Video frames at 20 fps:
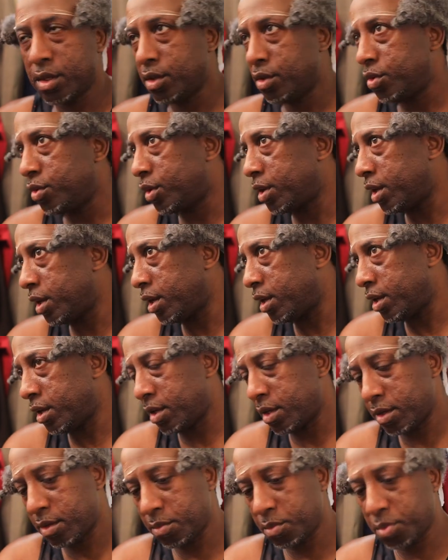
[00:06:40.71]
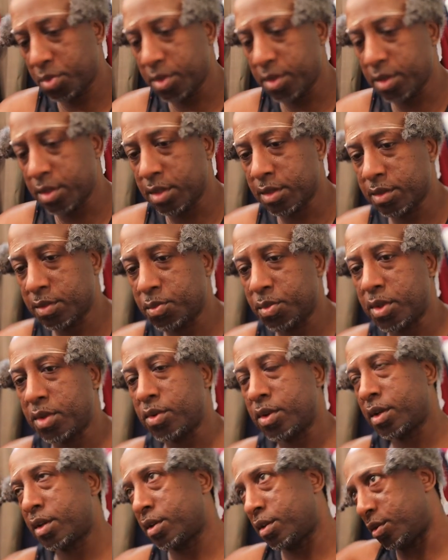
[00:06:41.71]
you can put the
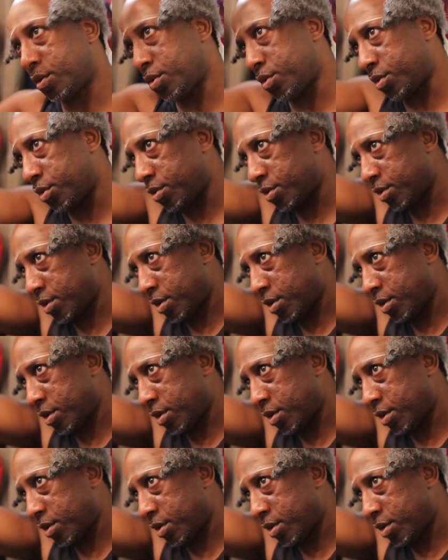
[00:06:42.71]
spirit glue